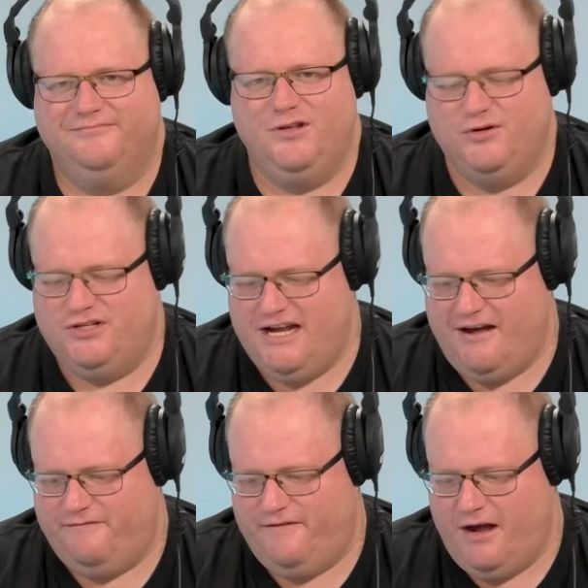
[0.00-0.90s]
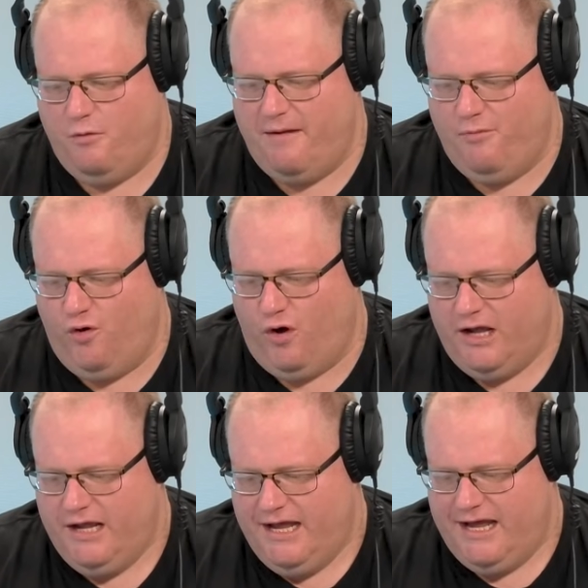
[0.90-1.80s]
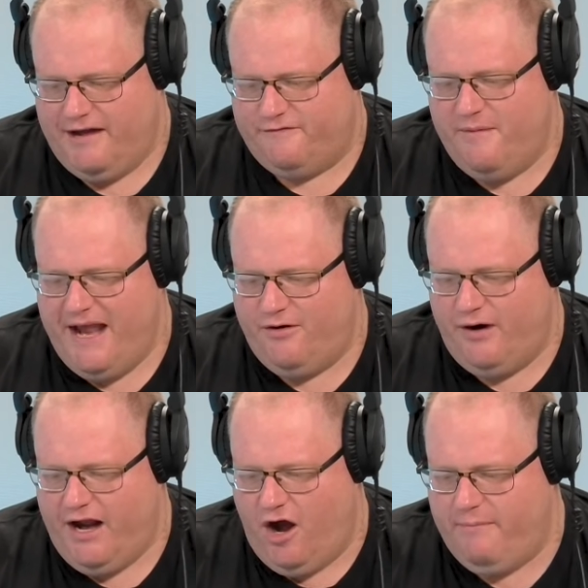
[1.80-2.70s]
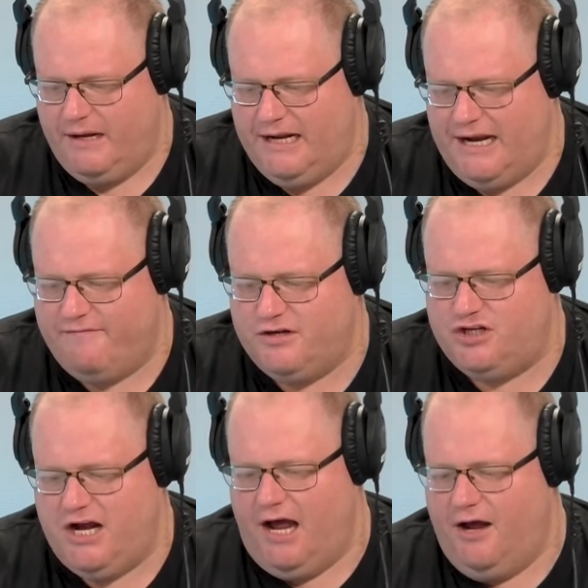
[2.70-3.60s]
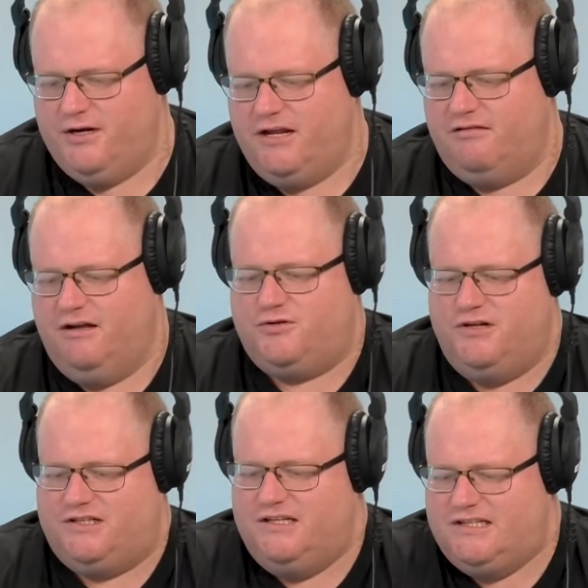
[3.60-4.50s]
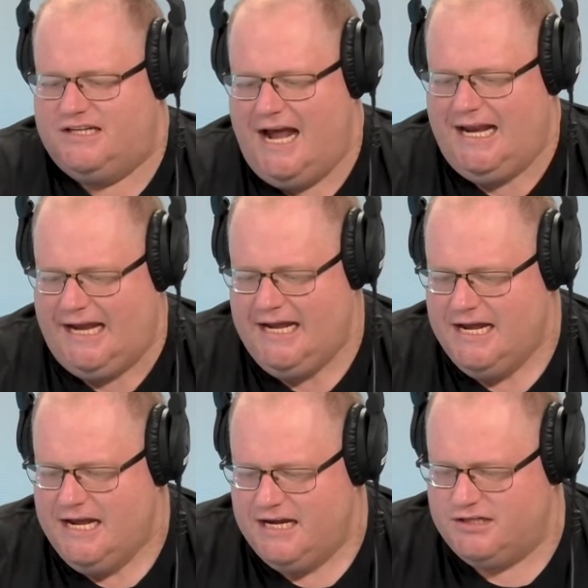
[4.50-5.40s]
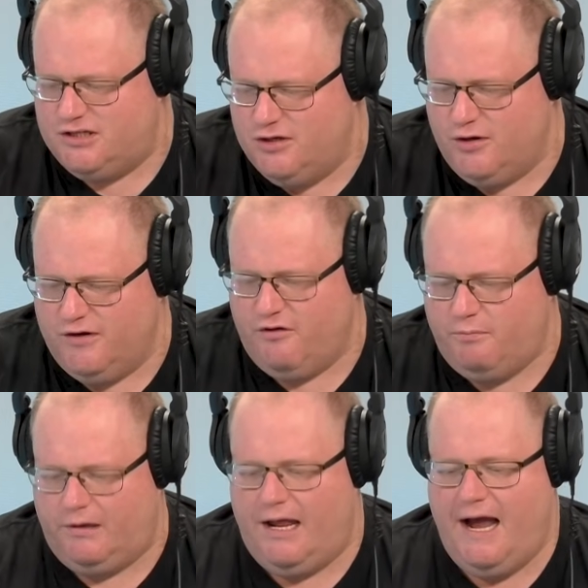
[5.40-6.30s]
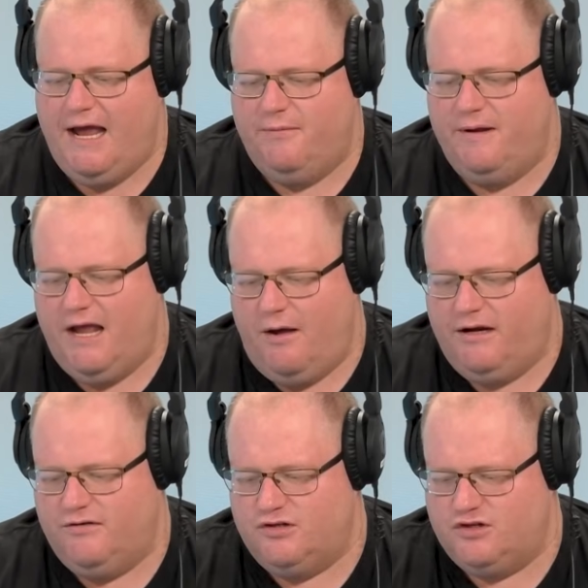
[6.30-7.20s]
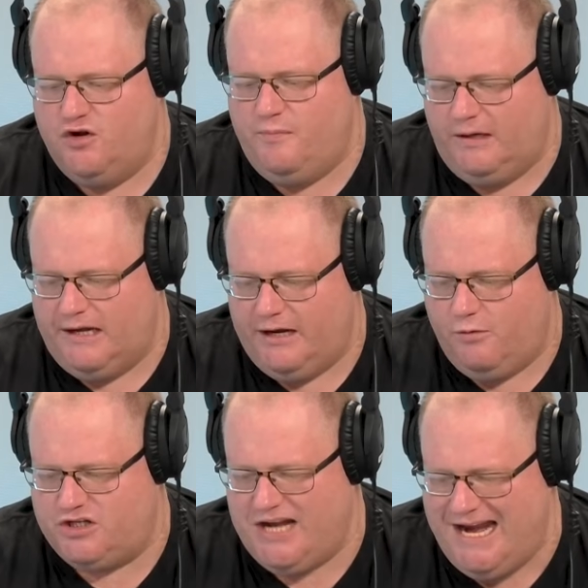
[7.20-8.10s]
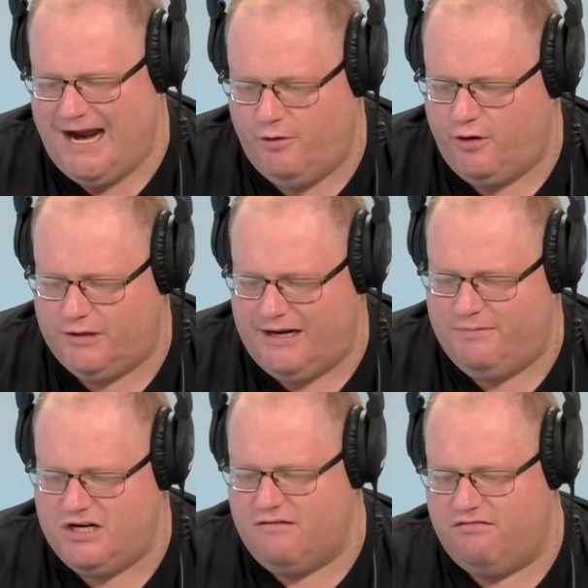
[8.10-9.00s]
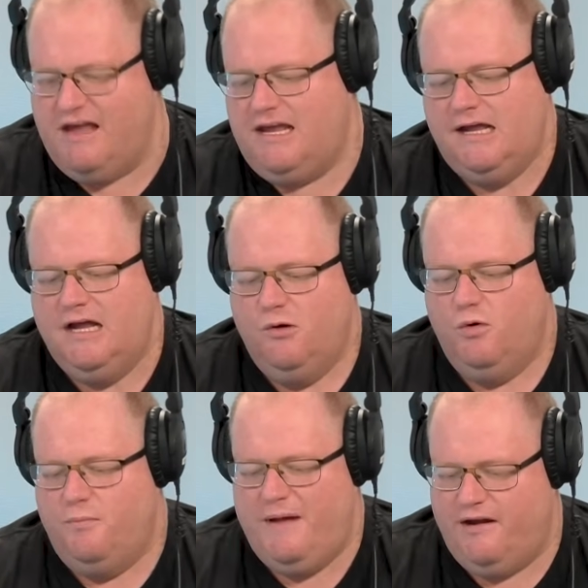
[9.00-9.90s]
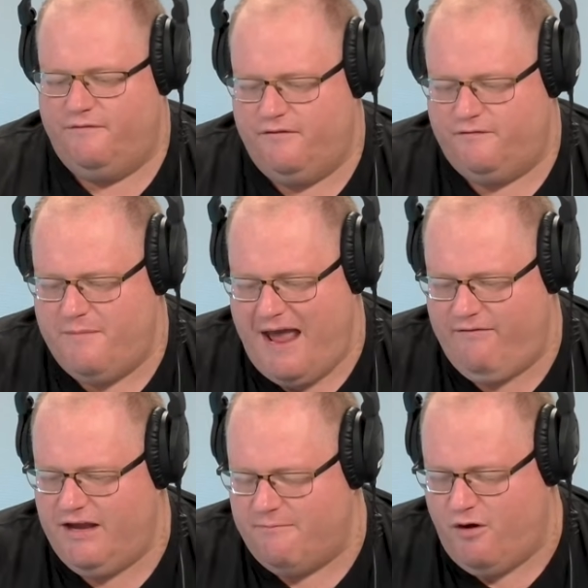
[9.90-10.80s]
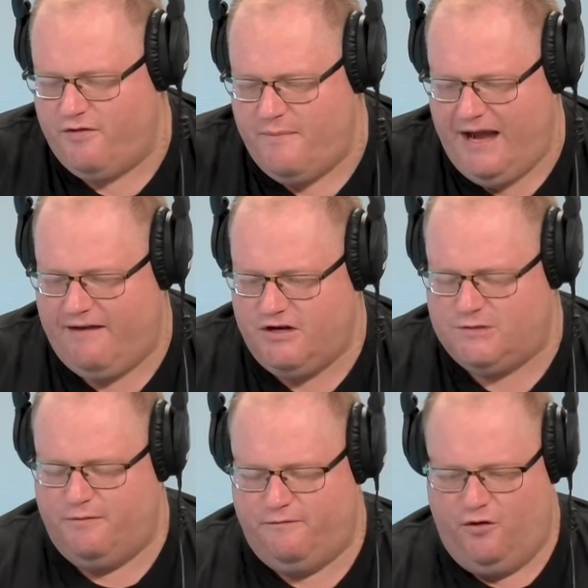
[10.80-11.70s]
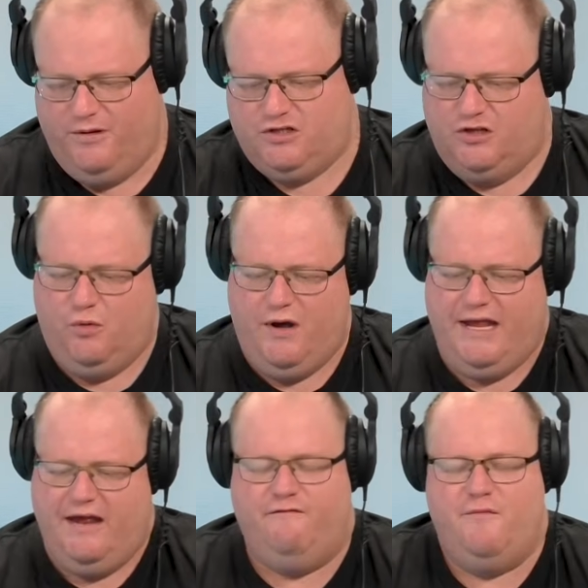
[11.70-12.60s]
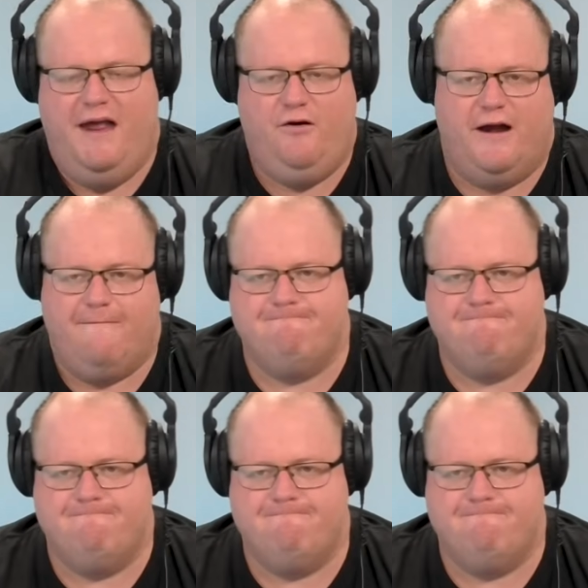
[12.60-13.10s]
Good stuff. One more from Henry. Hi, Billy. Love the show. Do you think Tristan Saylor is too good of a player to be going to the Super League? Which NRL club do you think would benefit from having him off the back of his performance on the weekend from Henry?